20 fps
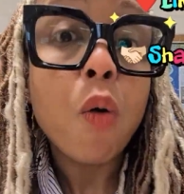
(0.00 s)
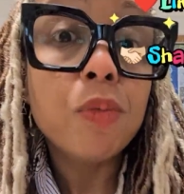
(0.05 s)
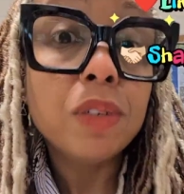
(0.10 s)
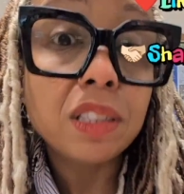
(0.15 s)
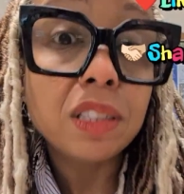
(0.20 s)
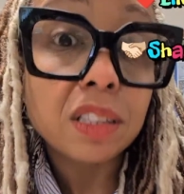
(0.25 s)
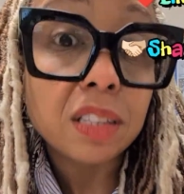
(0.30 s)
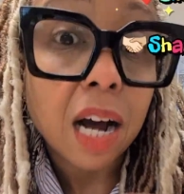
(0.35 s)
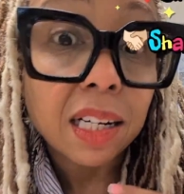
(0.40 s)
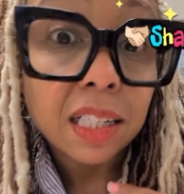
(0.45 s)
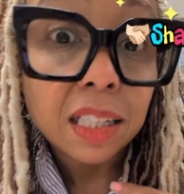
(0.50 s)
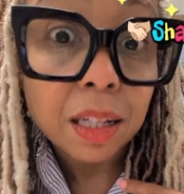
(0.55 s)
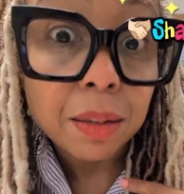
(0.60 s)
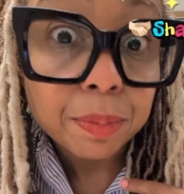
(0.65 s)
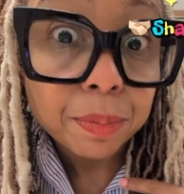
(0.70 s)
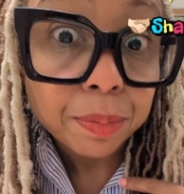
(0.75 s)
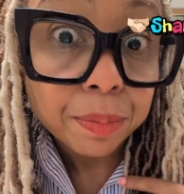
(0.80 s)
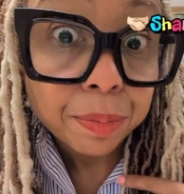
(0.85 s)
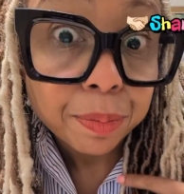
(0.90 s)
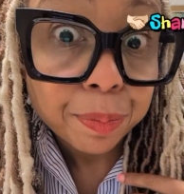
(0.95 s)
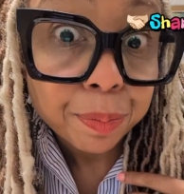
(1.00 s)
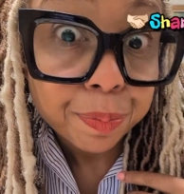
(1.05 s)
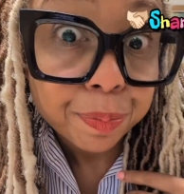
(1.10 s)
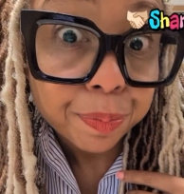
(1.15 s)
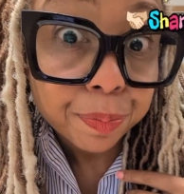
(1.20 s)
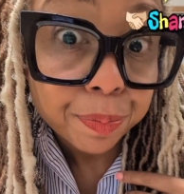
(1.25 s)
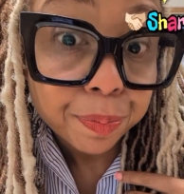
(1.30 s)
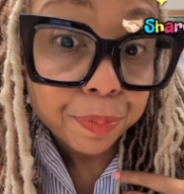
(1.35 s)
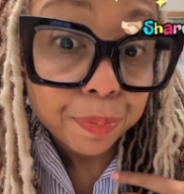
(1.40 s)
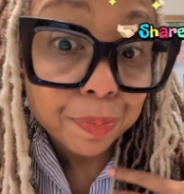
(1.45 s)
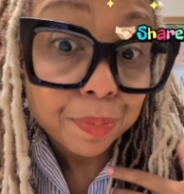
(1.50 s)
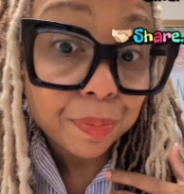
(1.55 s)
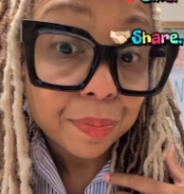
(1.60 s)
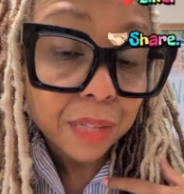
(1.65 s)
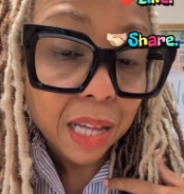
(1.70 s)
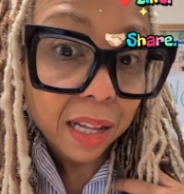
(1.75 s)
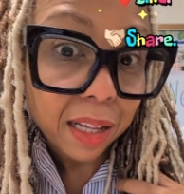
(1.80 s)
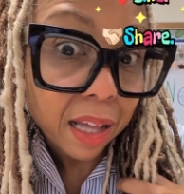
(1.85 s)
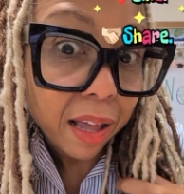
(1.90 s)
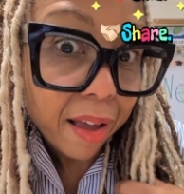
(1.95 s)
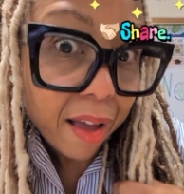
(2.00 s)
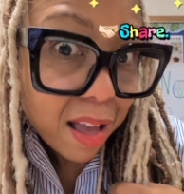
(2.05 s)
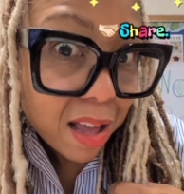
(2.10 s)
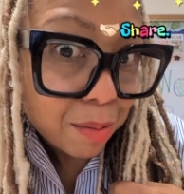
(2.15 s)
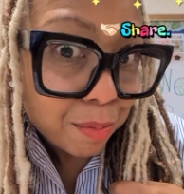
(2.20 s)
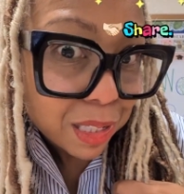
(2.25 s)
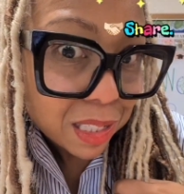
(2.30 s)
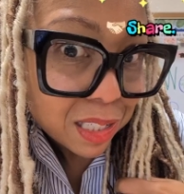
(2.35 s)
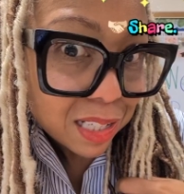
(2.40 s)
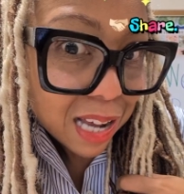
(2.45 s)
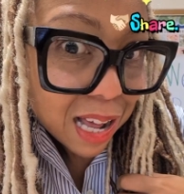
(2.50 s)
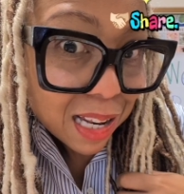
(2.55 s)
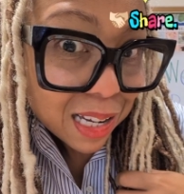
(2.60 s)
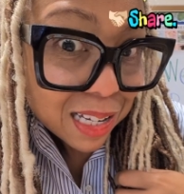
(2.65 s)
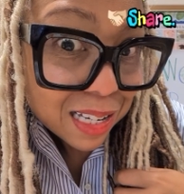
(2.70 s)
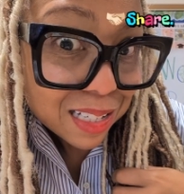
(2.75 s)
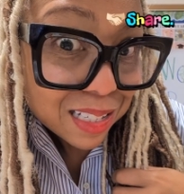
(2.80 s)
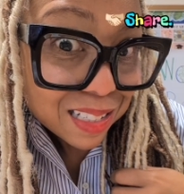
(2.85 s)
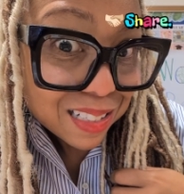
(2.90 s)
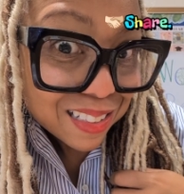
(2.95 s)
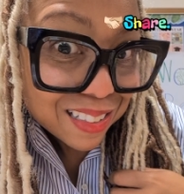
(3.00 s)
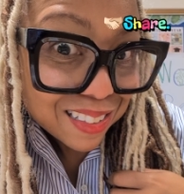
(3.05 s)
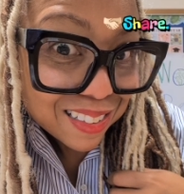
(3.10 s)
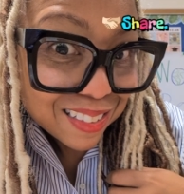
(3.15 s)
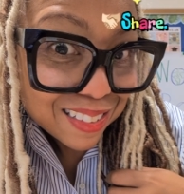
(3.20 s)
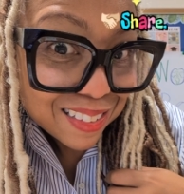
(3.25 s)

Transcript: with Shani the aka Mrs. Ellis.